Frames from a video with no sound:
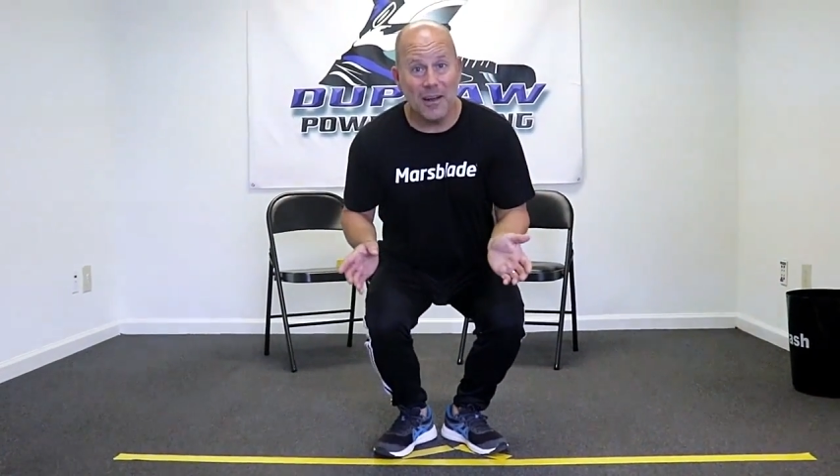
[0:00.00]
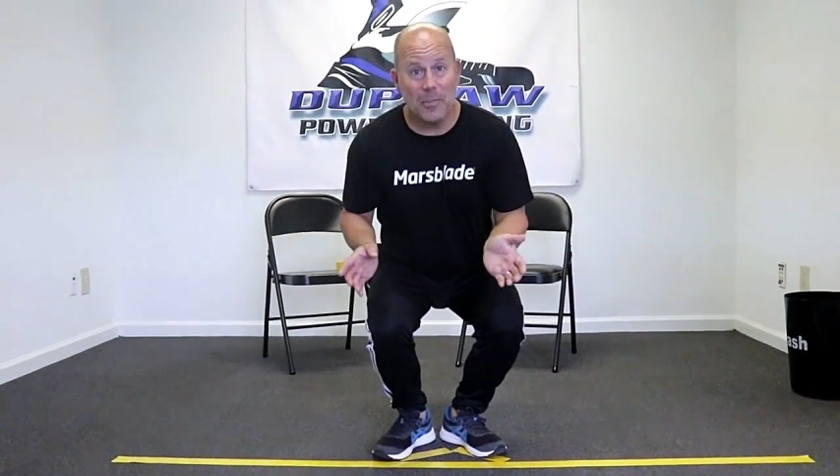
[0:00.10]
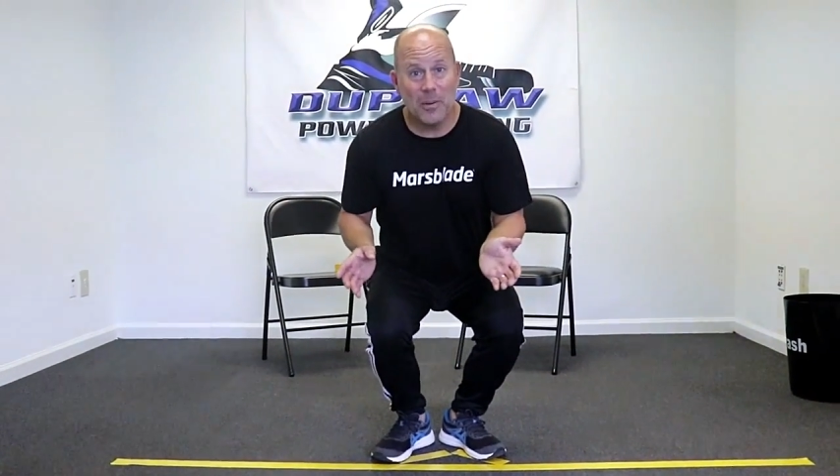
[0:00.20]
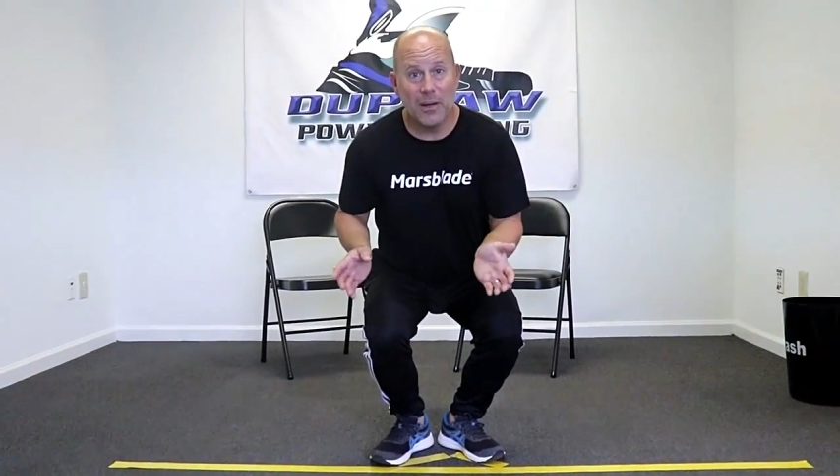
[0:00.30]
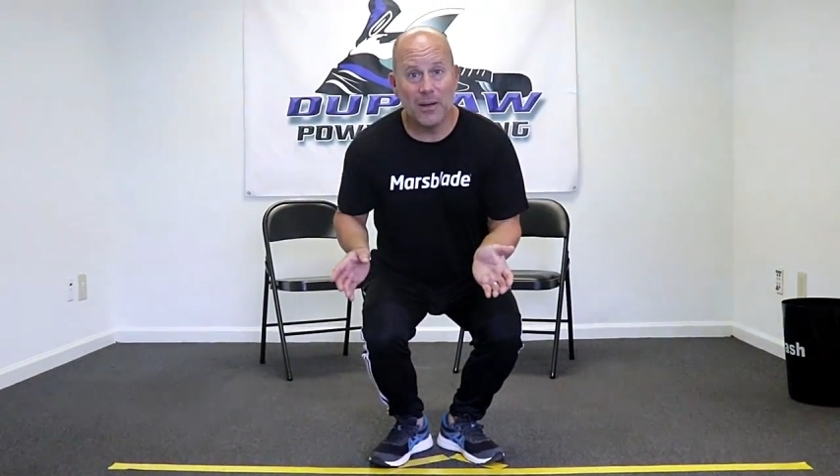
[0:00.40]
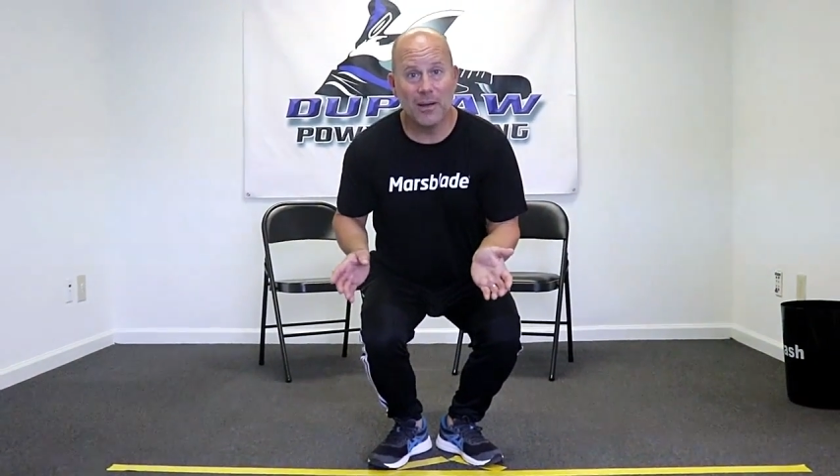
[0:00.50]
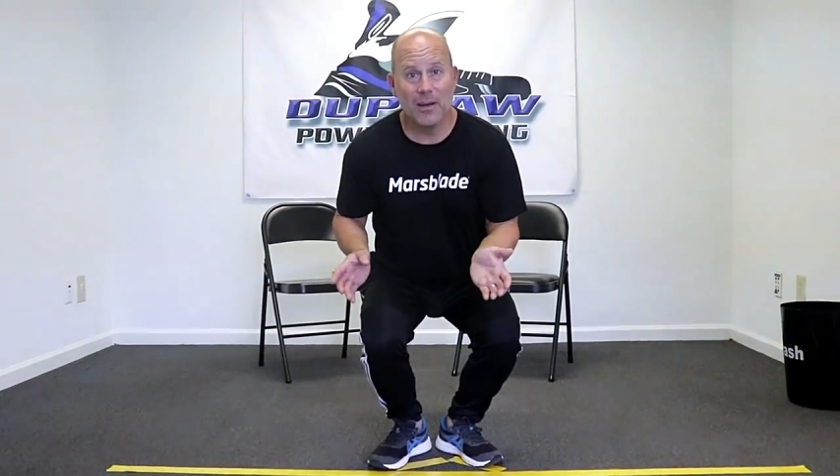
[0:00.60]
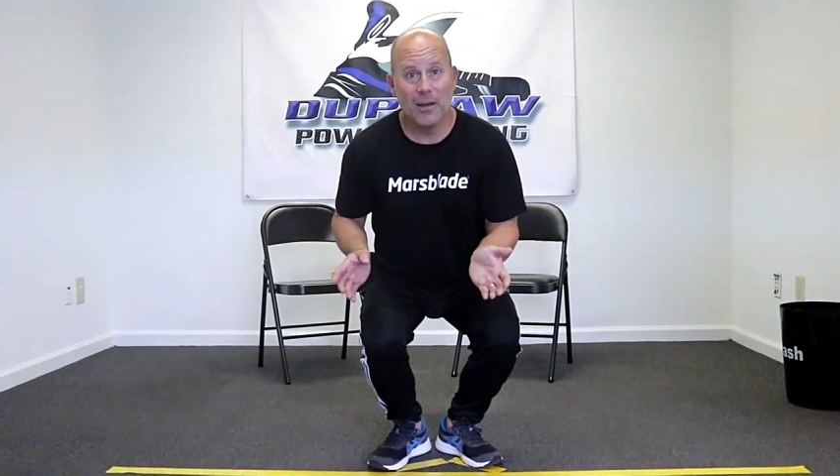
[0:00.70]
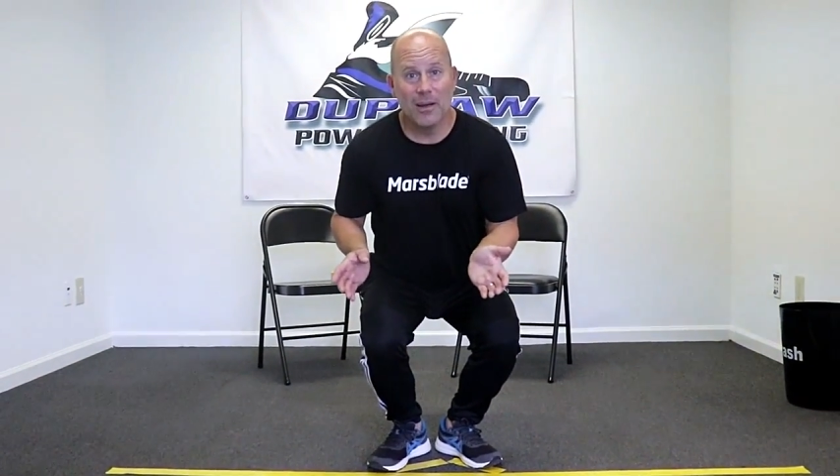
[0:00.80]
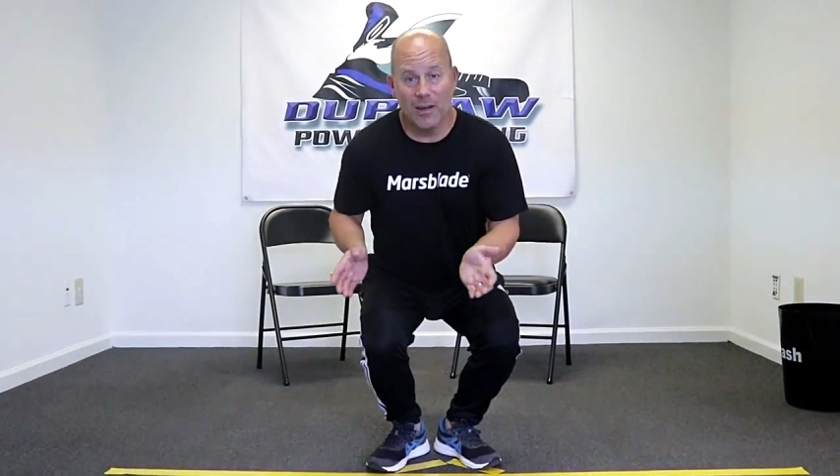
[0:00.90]
up.
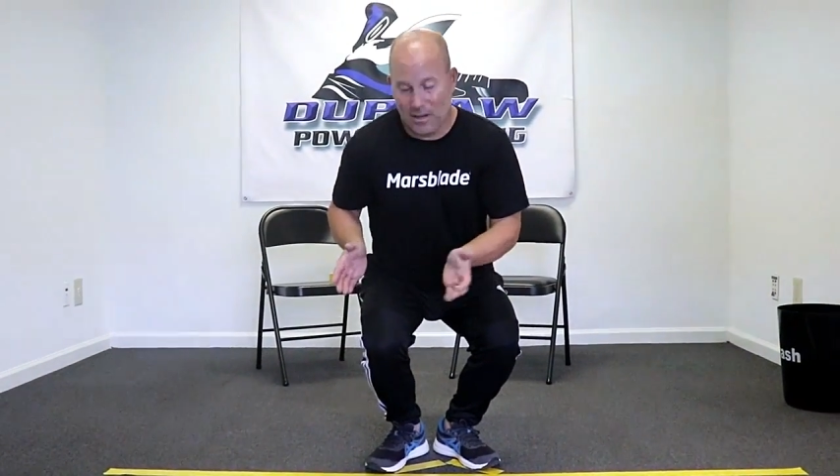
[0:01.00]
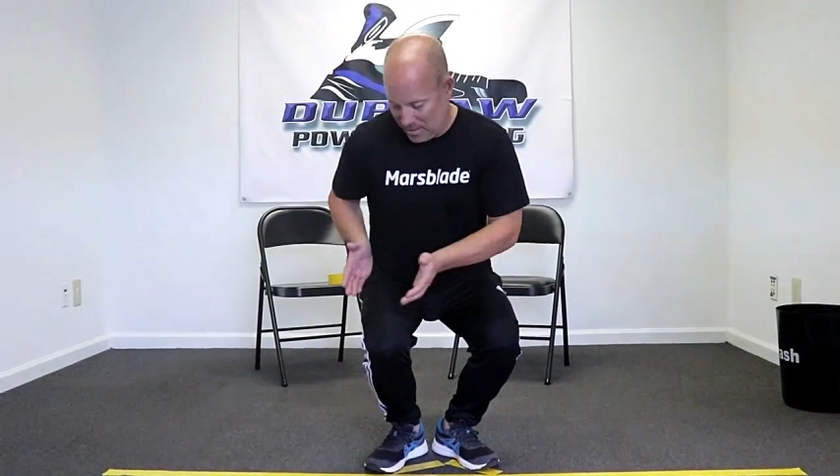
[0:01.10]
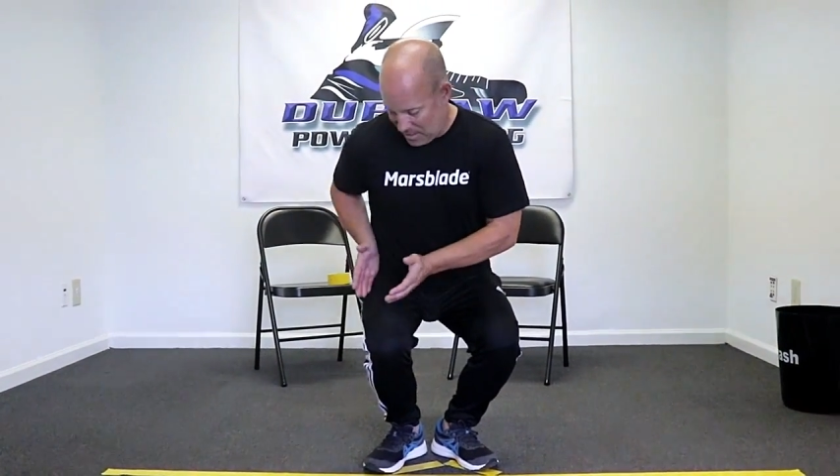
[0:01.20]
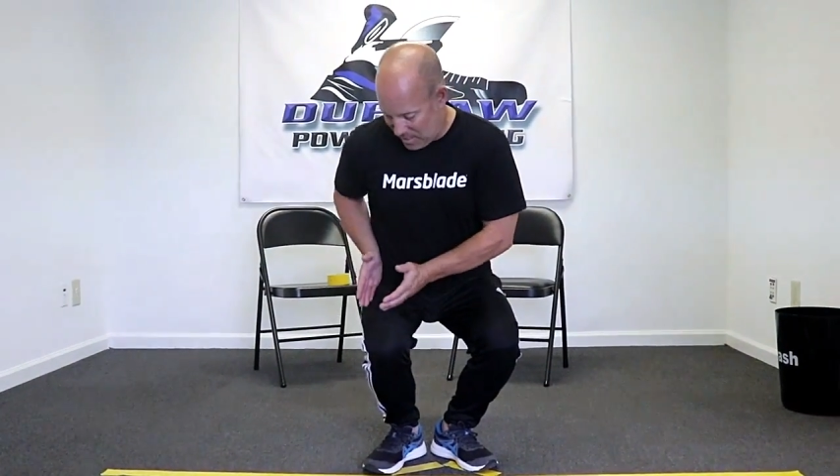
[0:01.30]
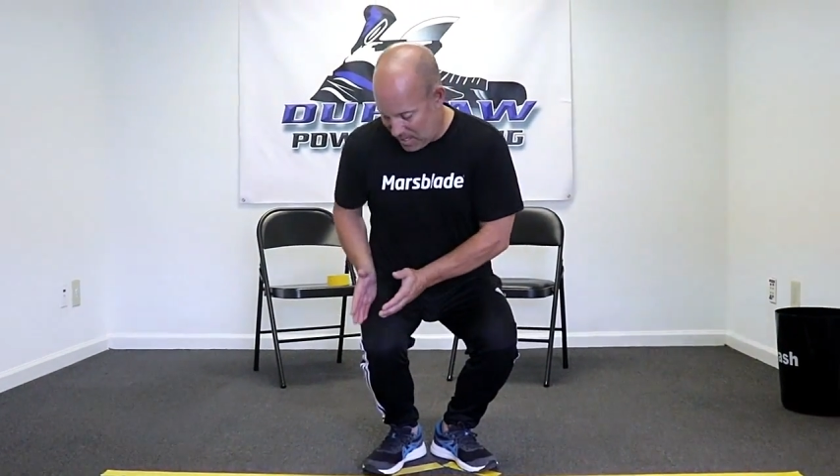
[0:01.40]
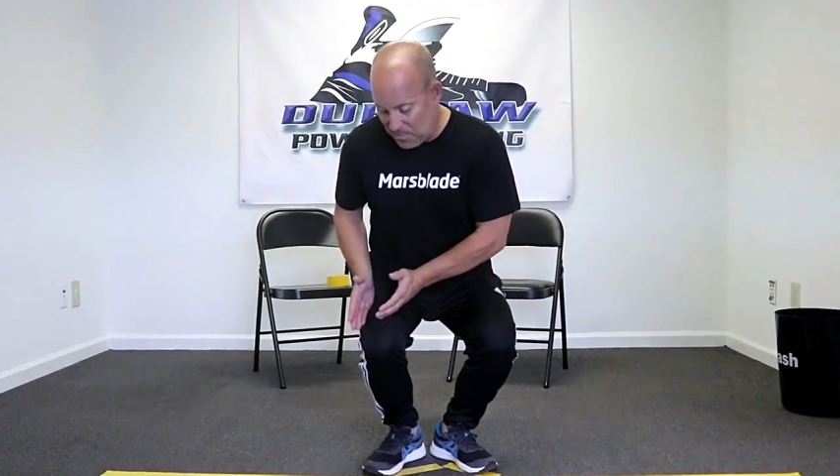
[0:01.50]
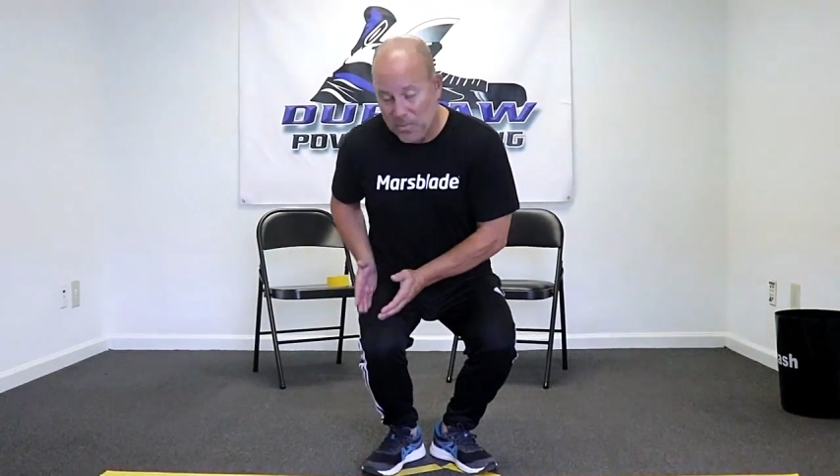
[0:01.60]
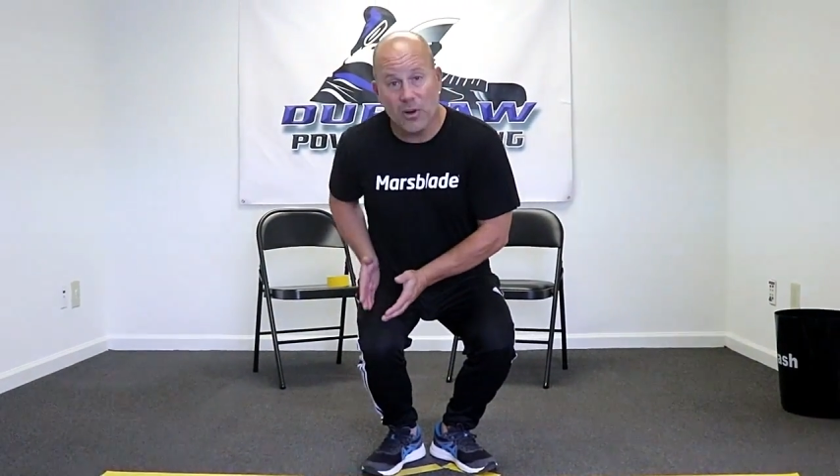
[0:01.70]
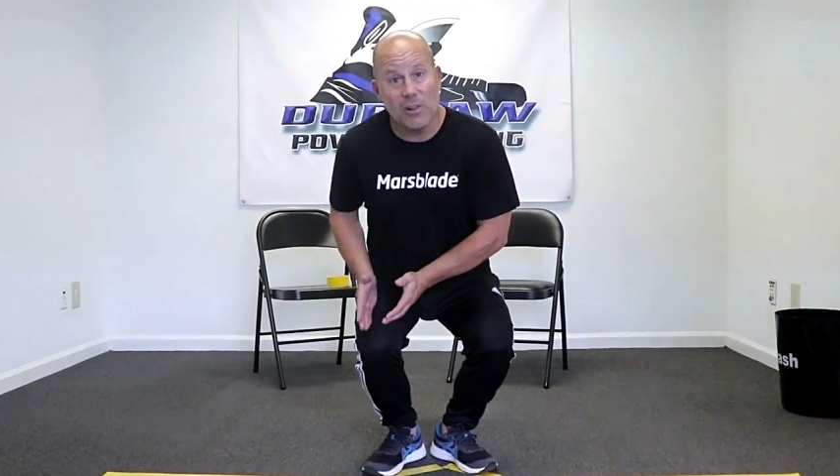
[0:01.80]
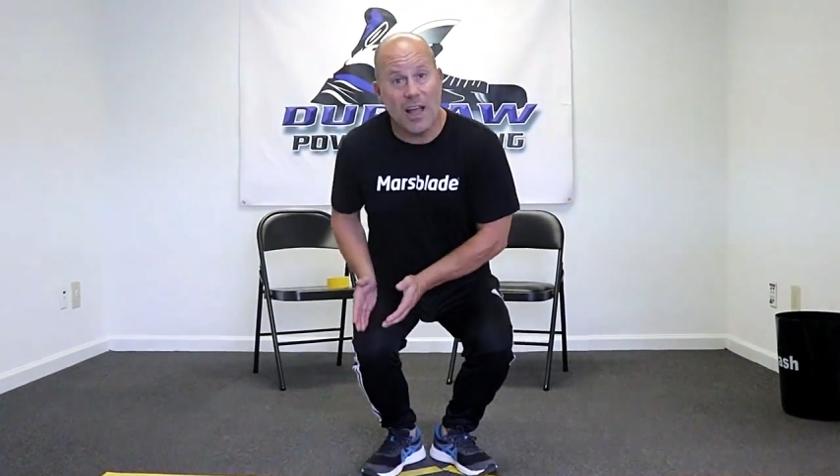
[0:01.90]
Keep your